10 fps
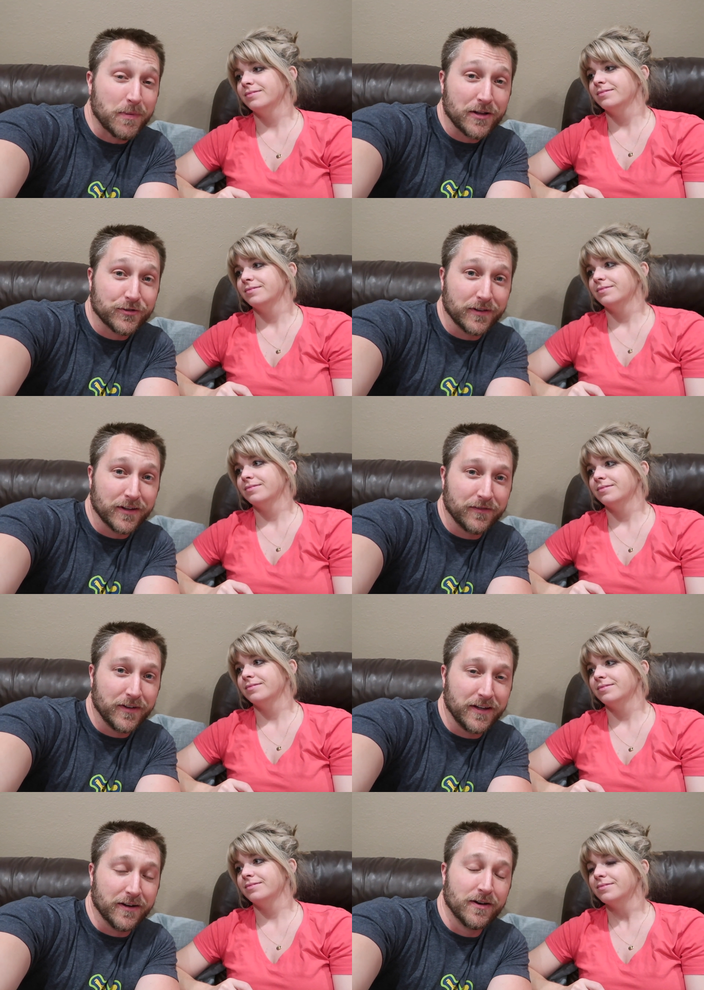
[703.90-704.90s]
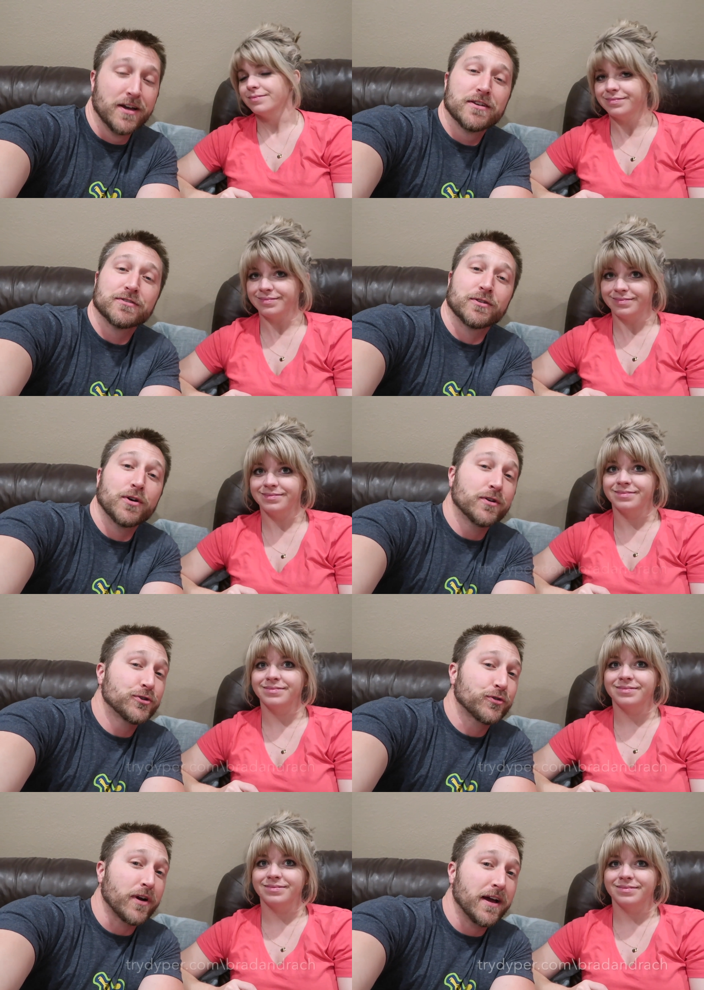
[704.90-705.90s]
Speaker 1: sponsoring this video. So go to
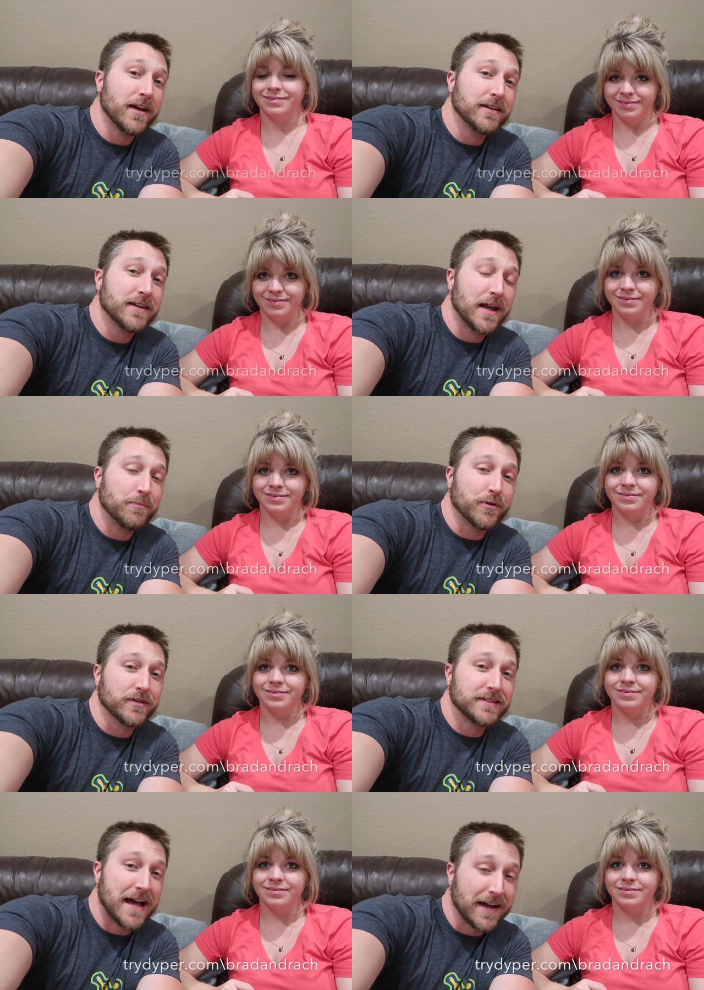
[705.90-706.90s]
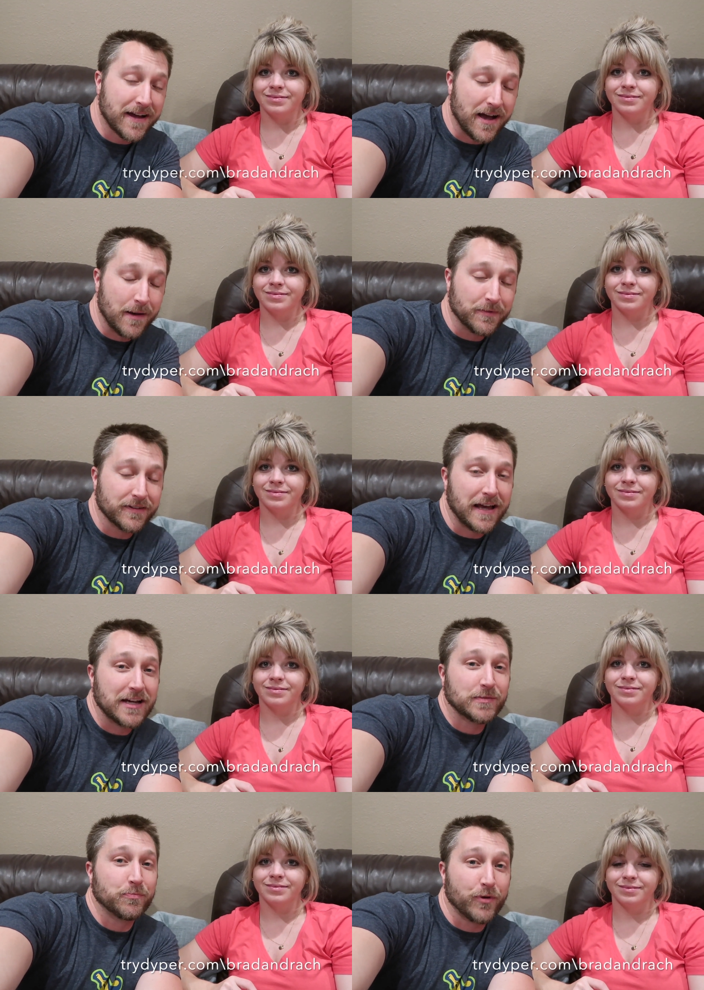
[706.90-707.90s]

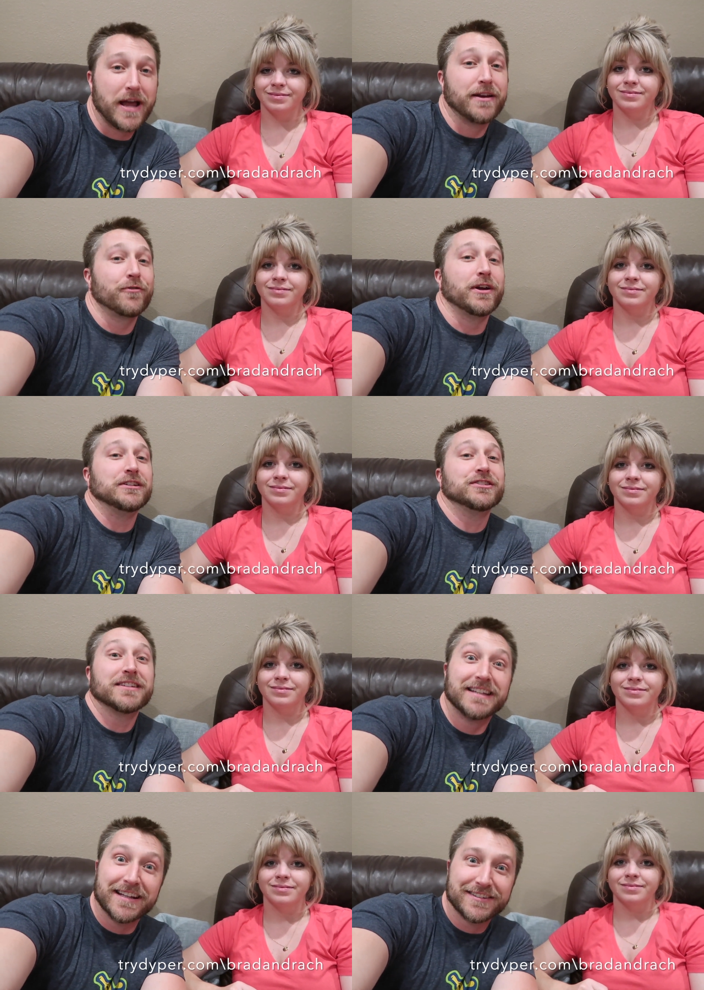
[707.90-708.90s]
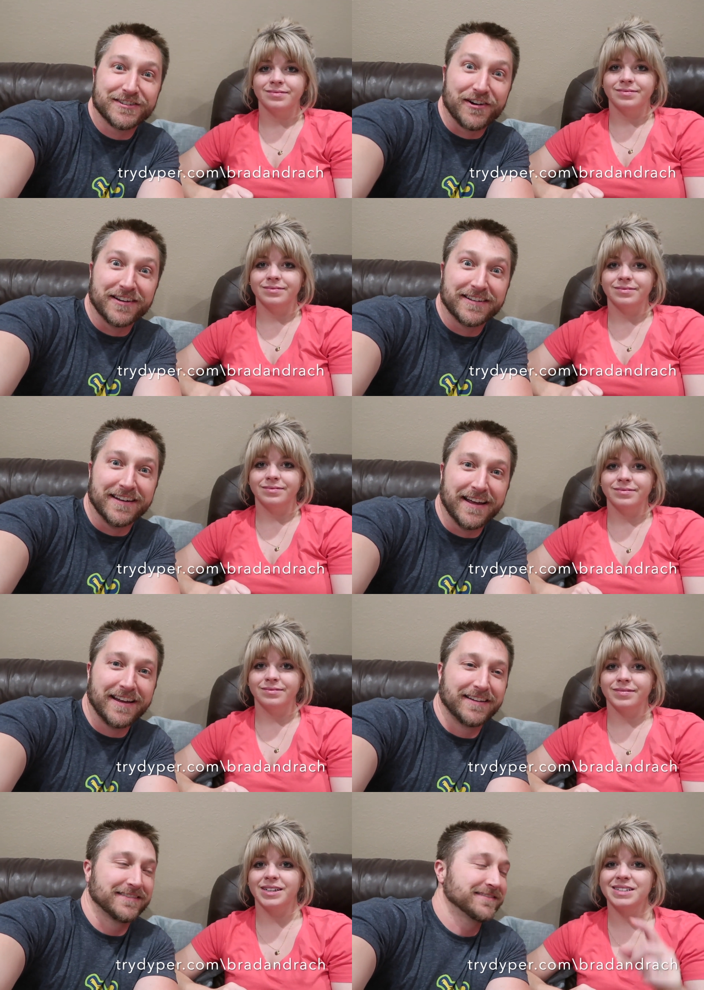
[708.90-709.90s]
trydiaper.com/Brad and Rach. Get started
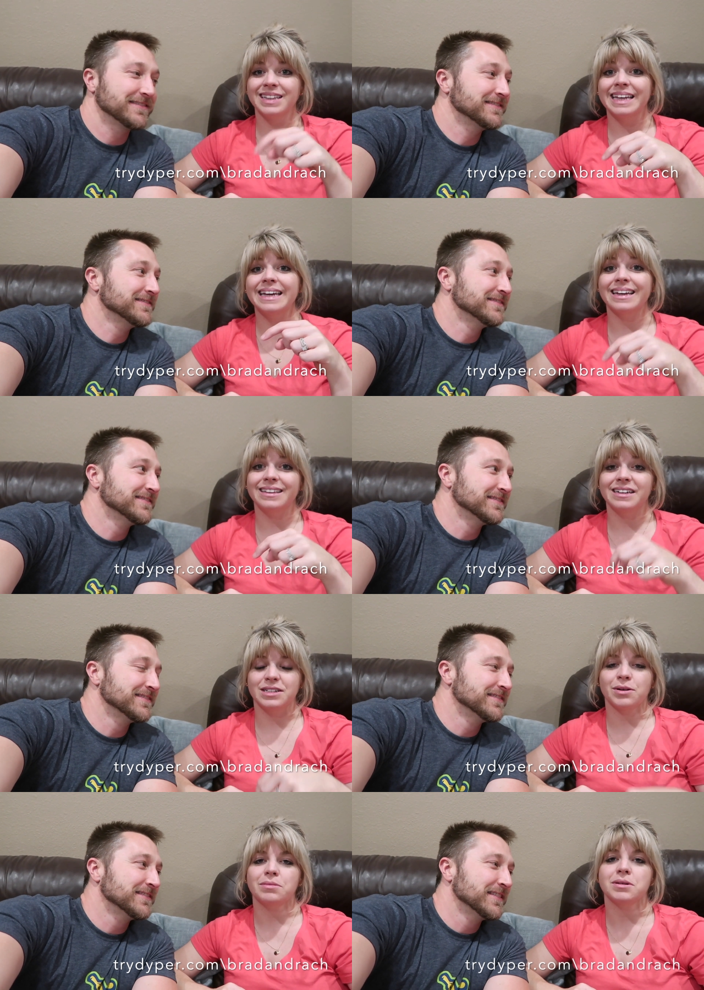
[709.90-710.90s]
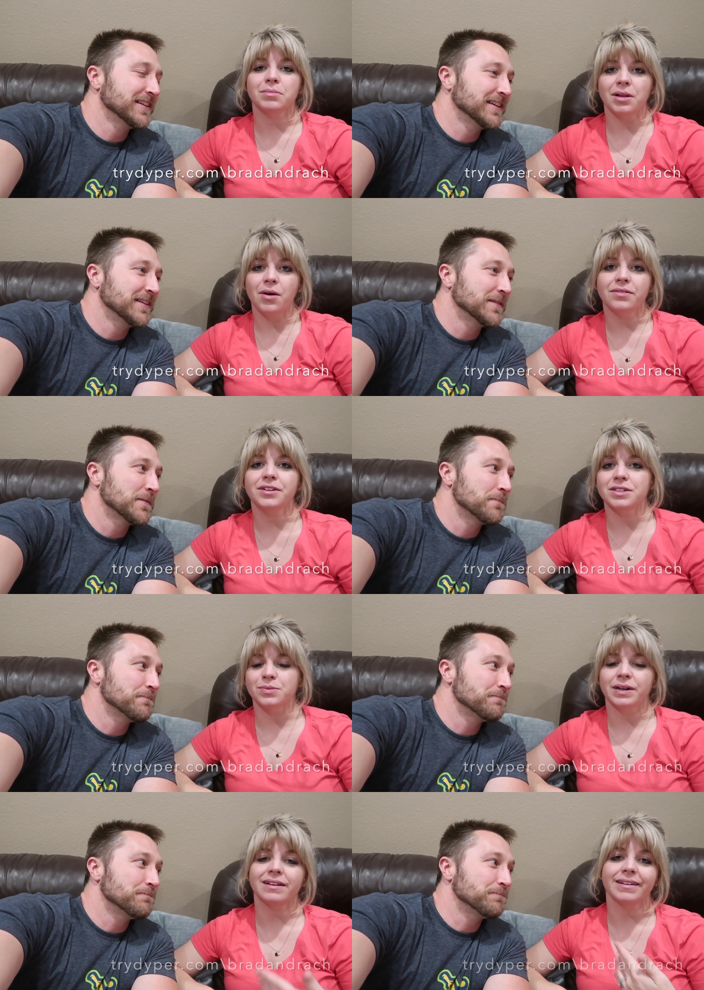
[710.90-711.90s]
today.
Speaker 2: There's a link in the description below if you
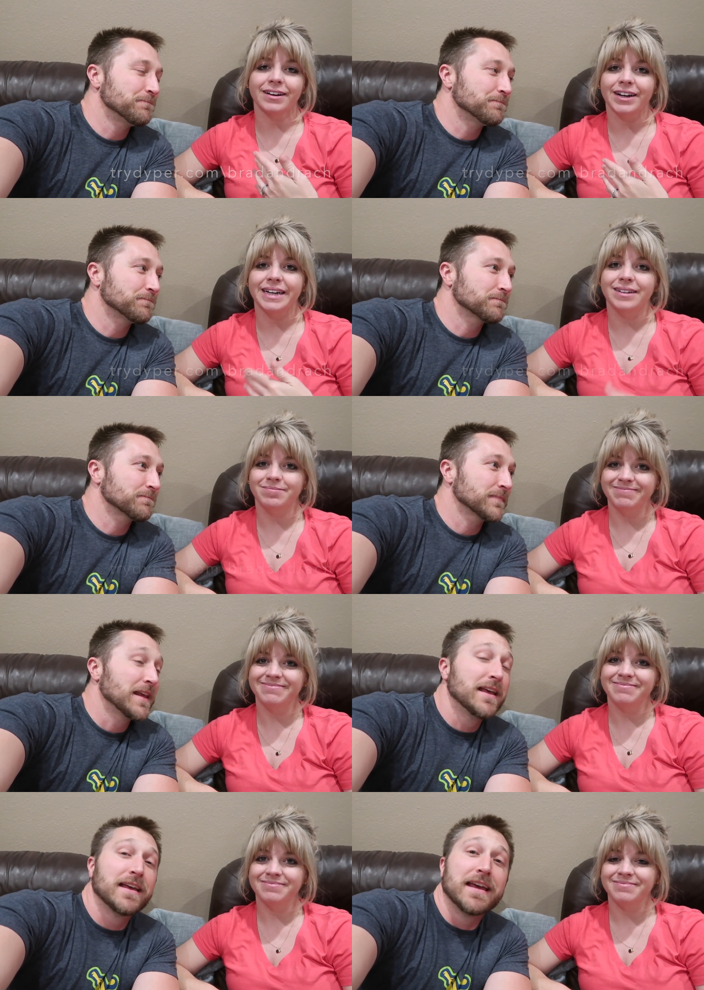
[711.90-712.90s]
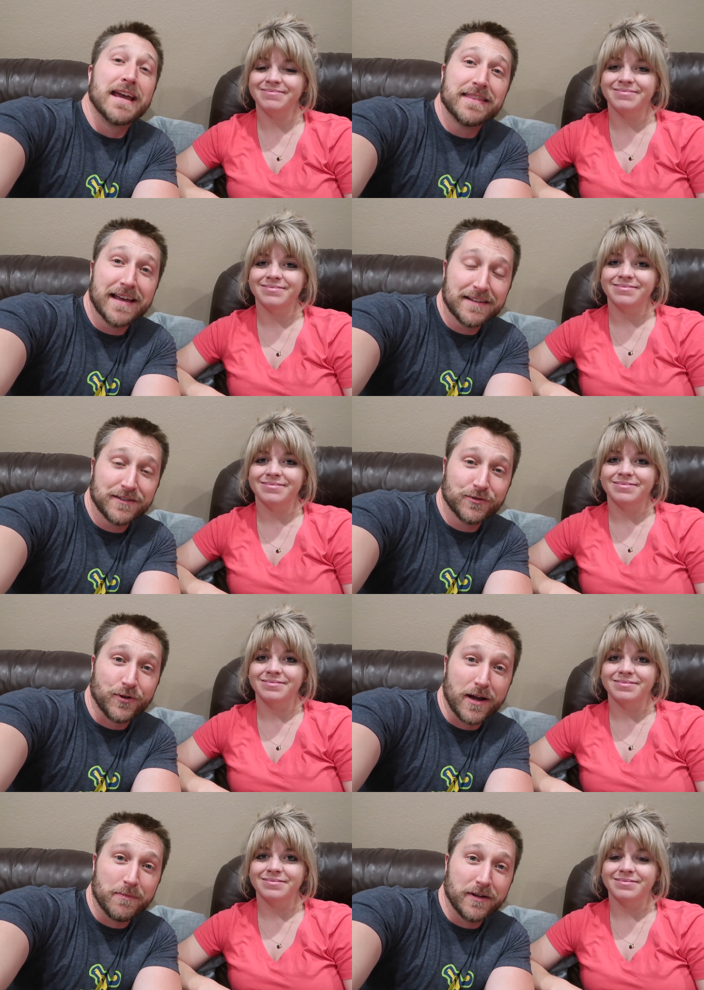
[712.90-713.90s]
just want to click on it.
Speaker 1: Hit that
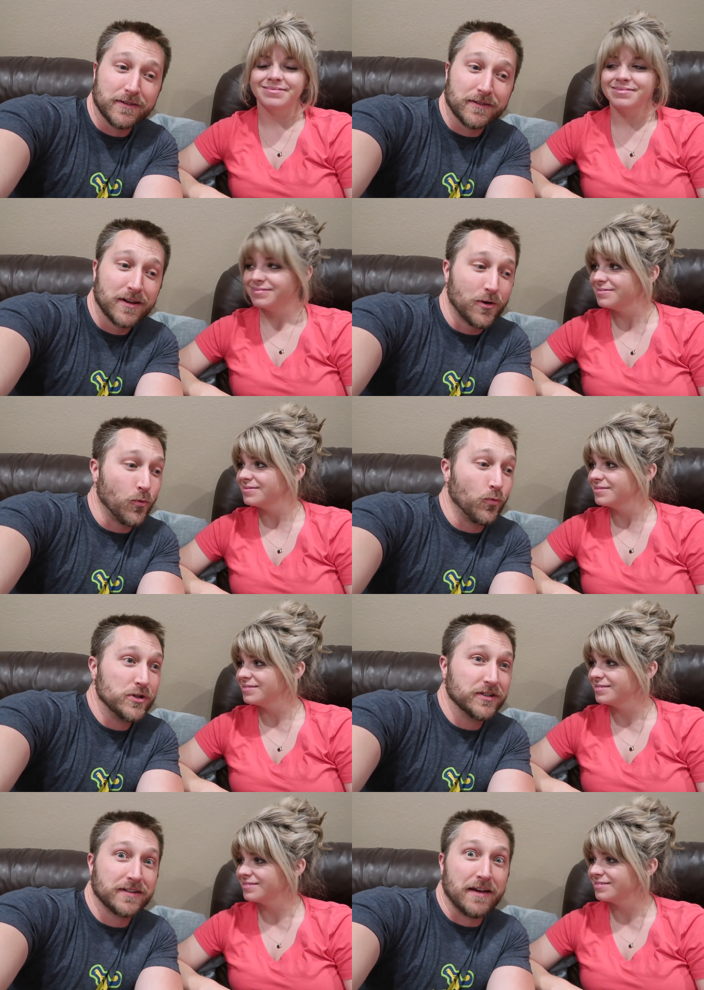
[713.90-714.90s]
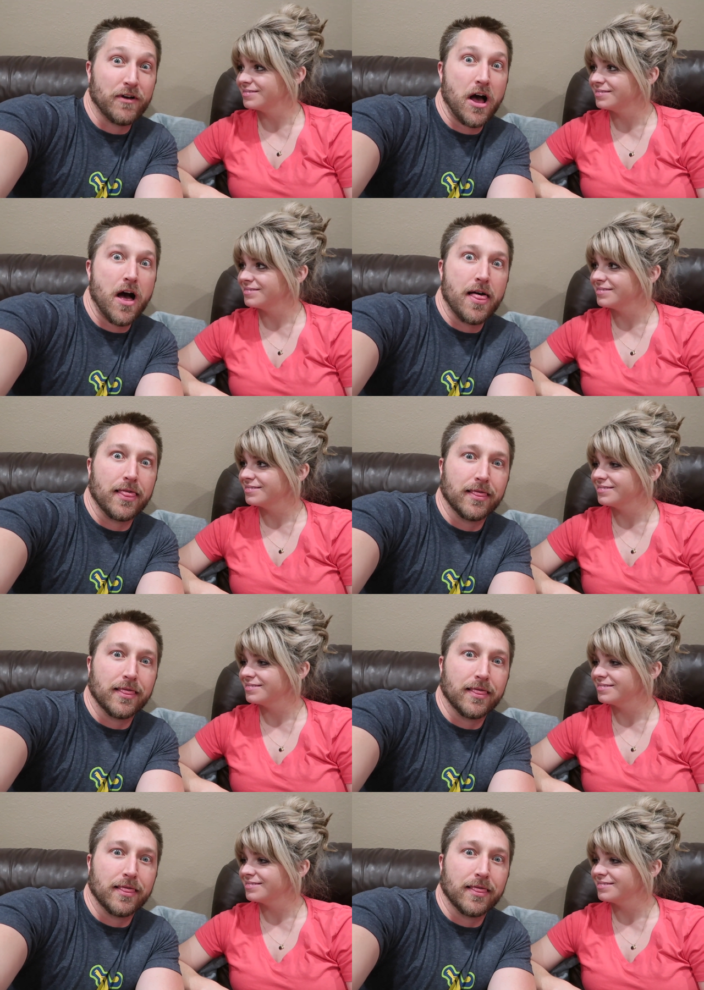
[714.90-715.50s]
subscribe button. We just have a